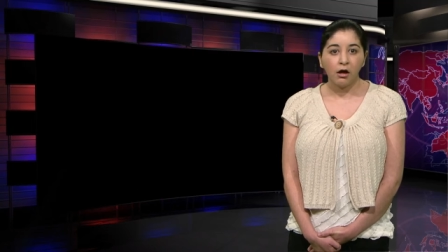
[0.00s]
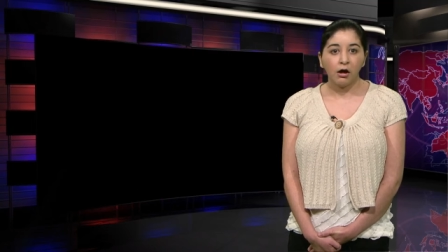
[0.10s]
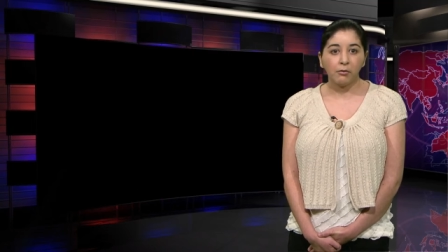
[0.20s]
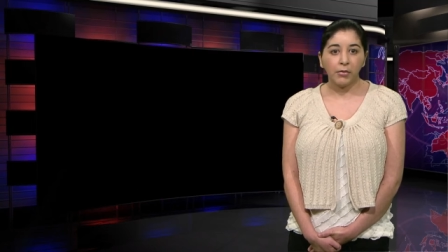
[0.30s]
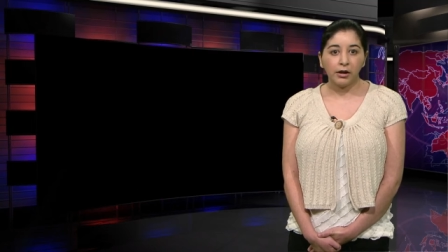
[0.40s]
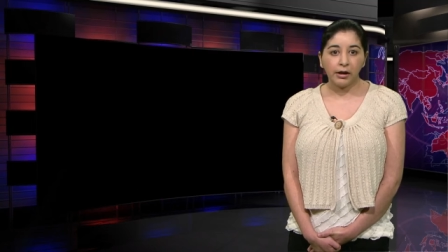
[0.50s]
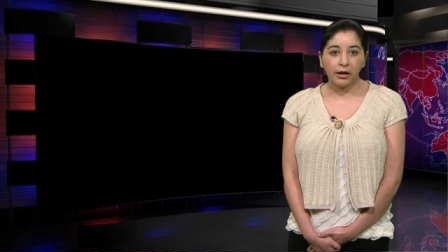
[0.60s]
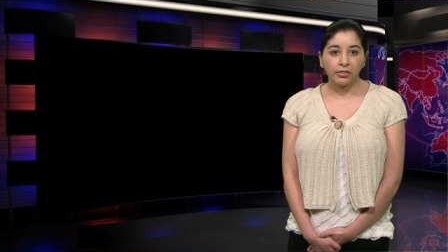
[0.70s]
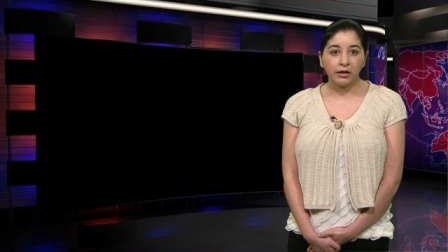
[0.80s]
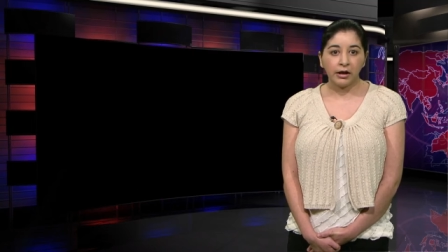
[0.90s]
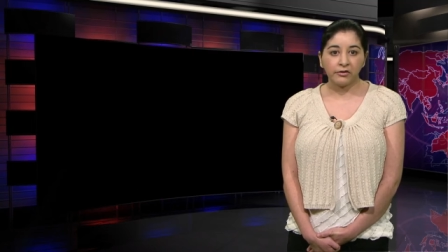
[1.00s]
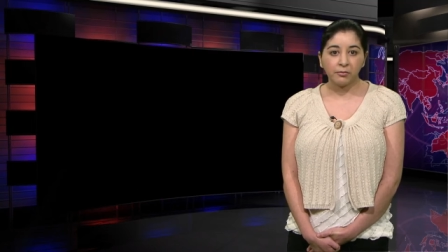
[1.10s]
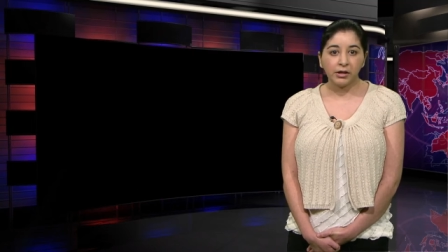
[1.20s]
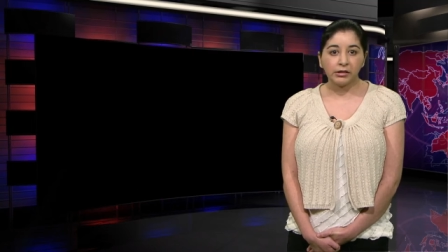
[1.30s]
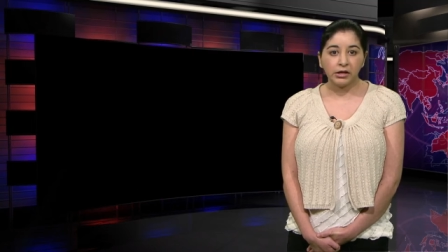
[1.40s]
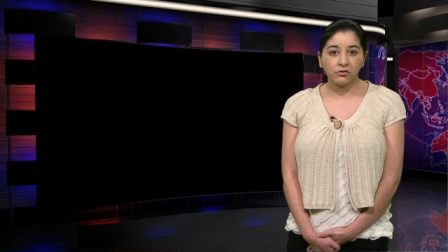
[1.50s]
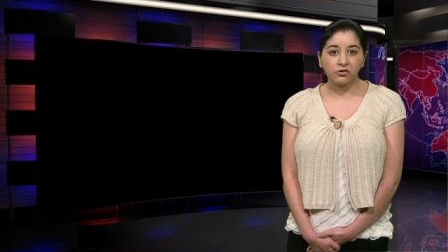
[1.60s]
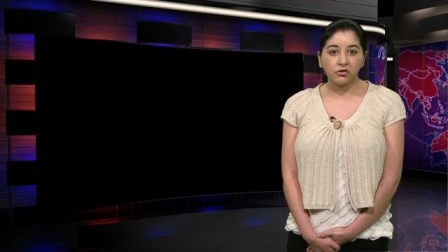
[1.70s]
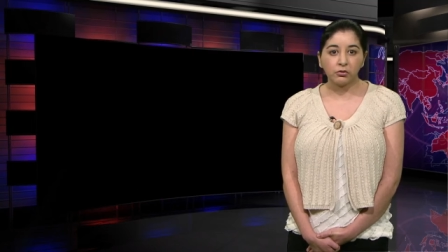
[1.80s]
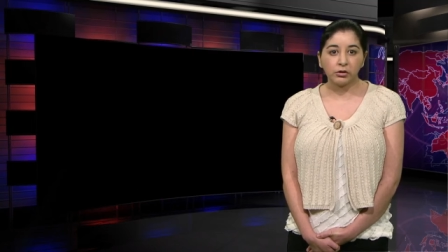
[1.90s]
on Monday. The announcement leaves
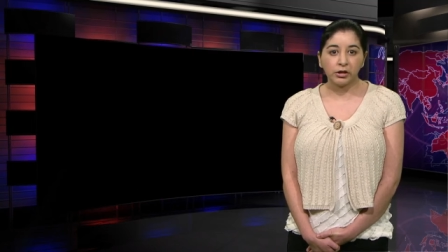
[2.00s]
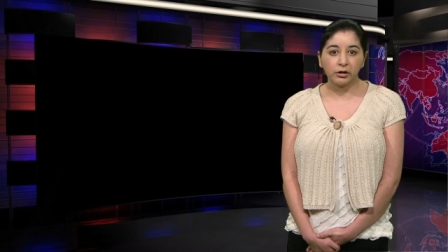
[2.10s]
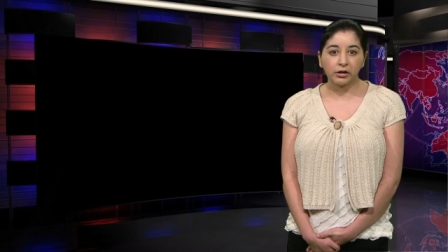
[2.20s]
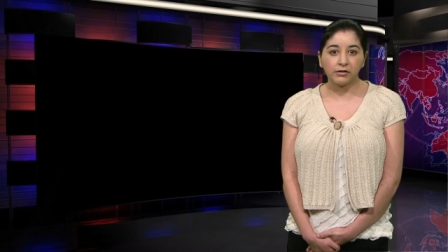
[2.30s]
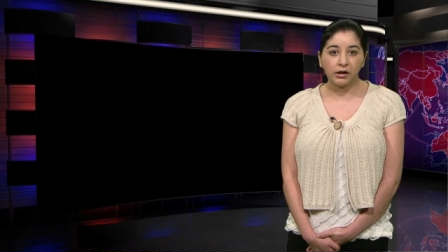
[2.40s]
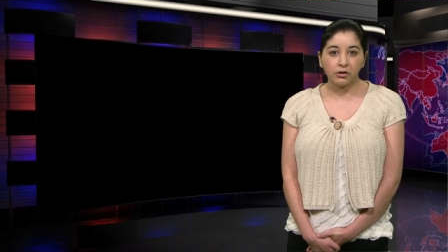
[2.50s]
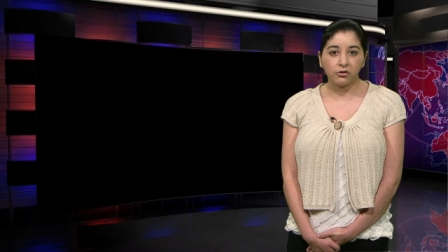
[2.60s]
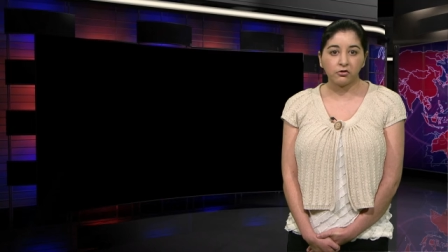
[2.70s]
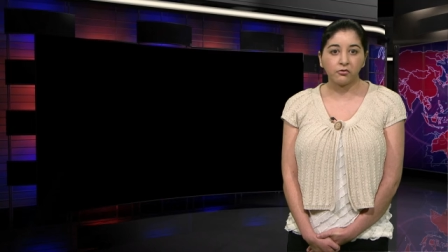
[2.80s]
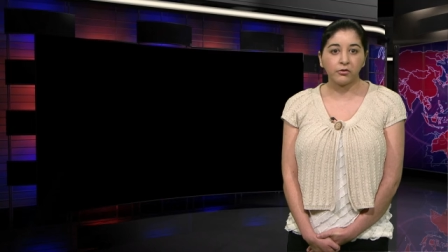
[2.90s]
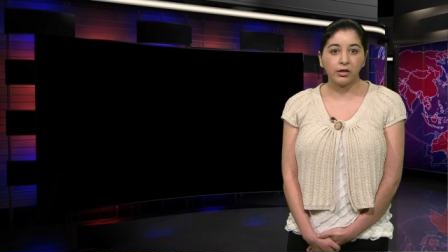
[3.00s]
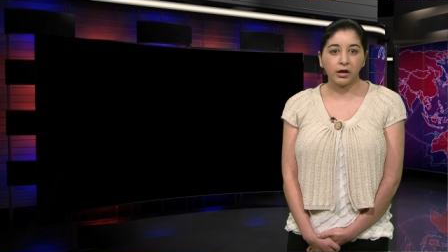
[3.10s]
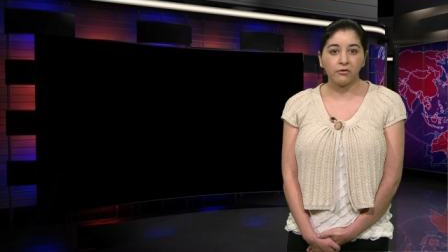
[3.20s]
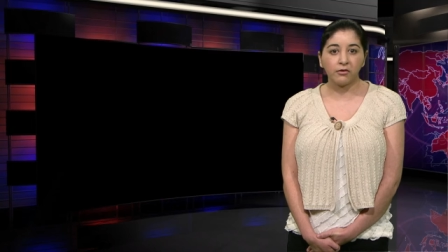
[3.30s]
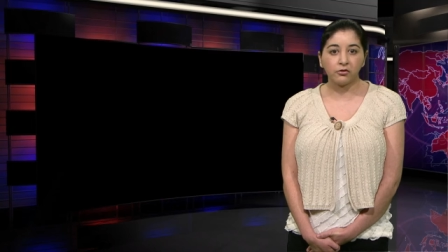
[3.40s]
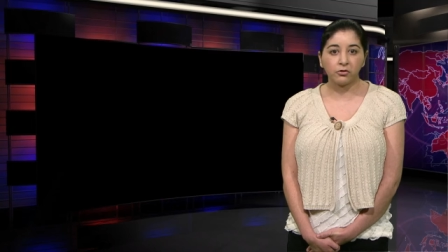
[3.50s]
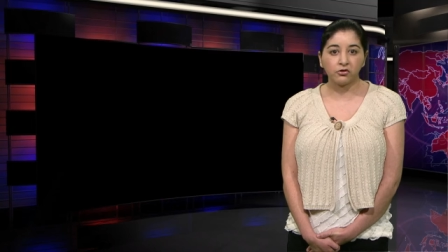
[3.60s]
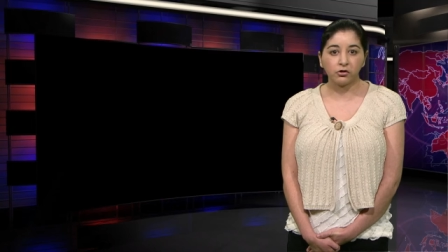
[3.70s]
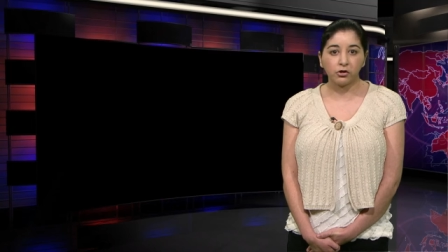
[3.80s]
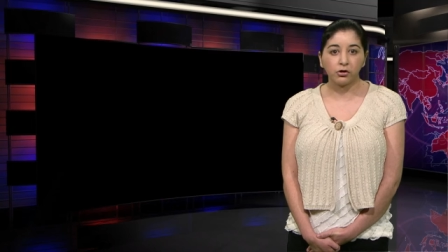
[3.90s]
two clear contenders for the NFL's
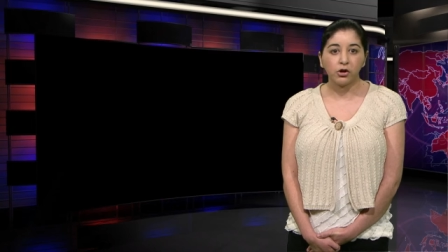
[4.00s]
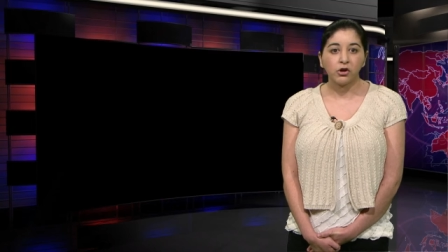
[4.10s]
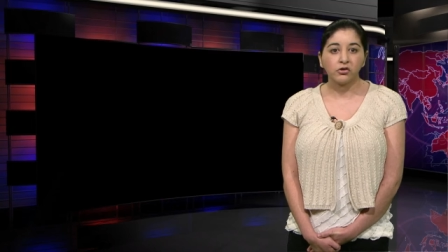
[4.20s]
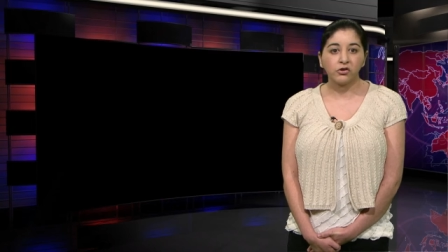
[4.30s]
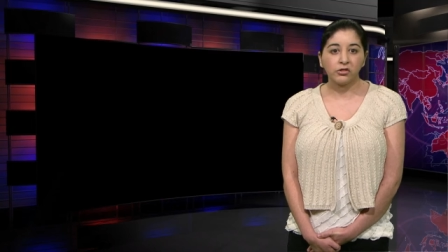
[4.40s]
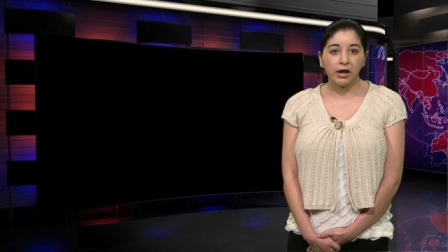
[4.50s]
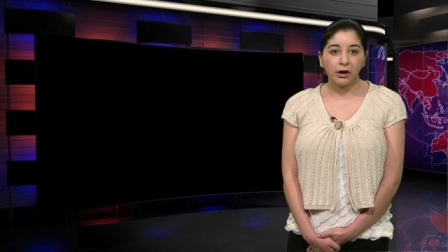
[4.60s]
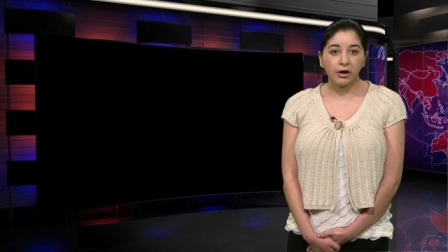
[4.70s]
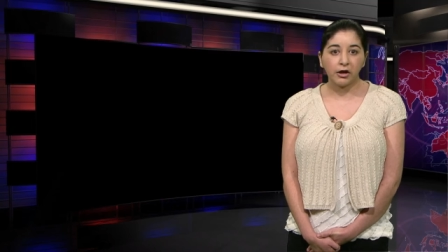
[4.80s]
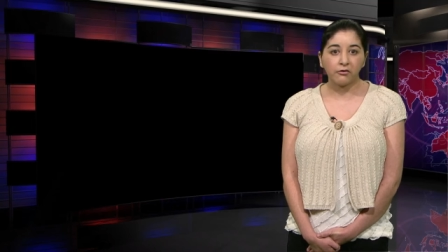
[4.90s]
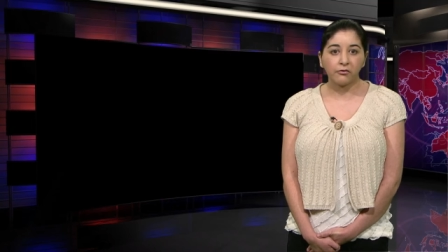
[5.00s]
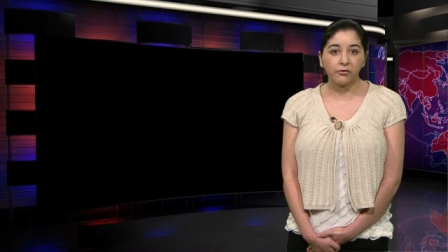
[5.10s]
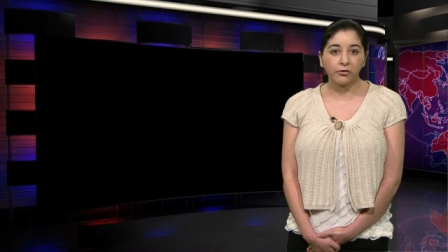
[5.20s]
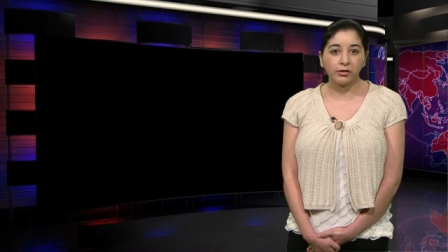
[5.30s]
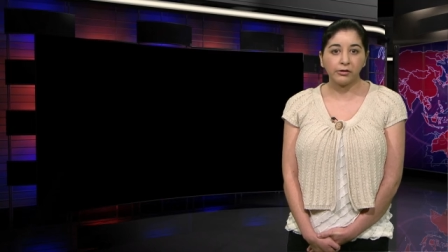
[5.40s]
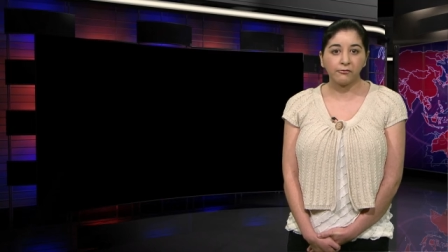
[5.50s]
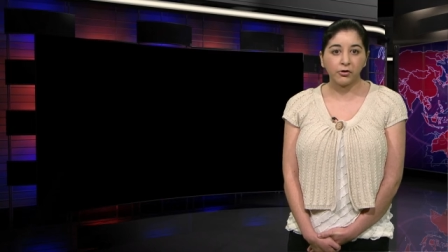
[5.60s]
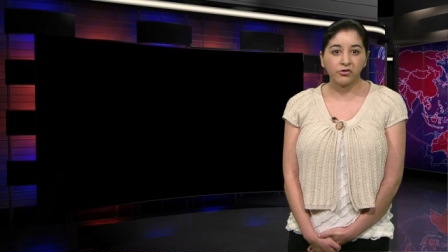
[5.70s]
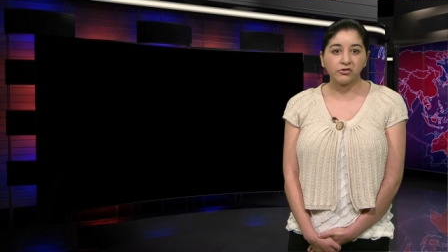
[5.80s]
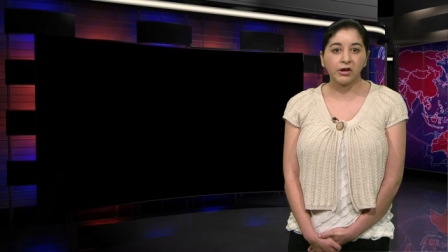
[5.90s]
return to the area for the
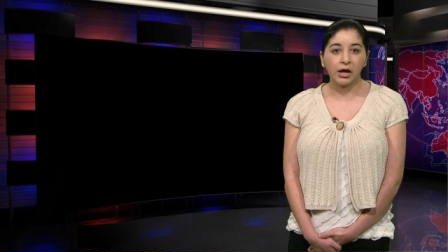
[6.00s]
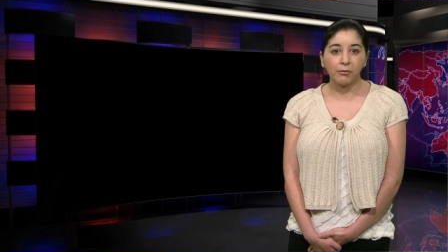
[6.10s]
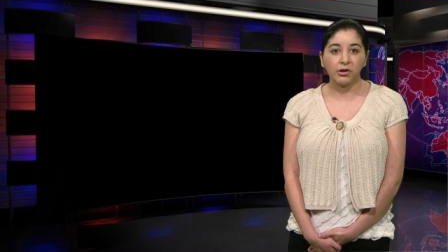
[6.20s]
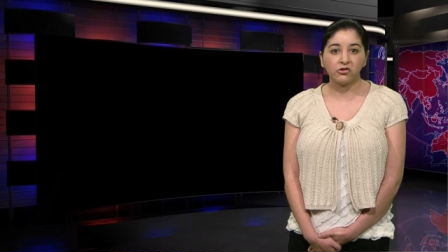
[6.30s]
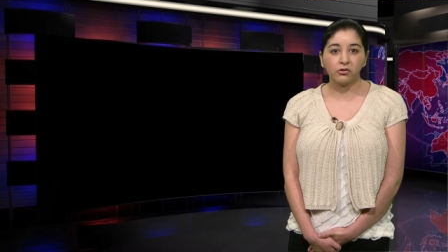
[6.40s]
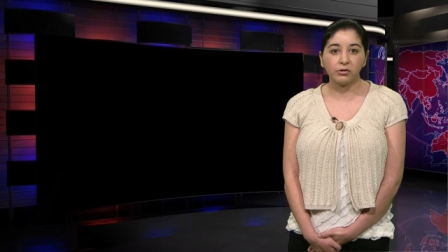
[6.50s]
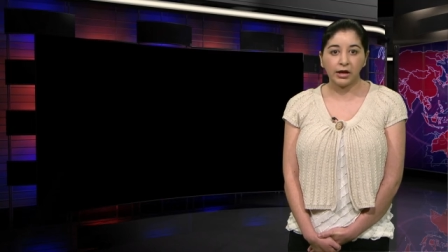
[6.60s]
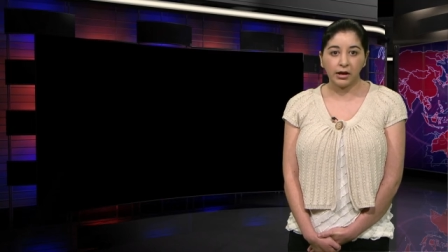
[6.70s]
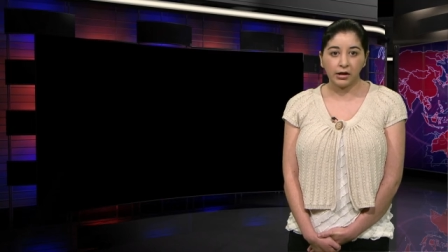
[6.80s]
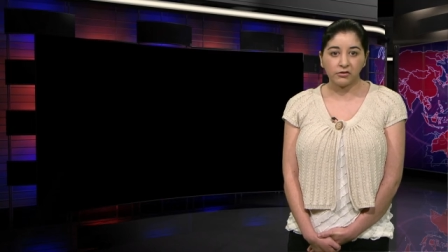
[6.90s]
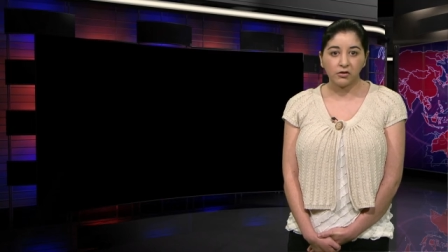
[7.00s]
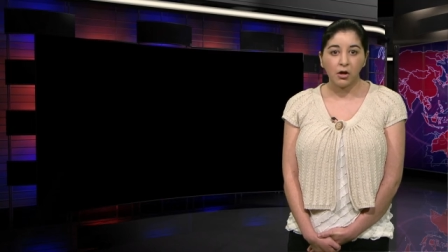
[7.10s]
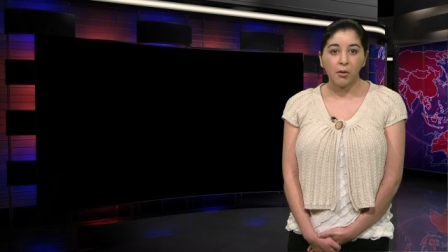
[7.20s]
first time in two decades,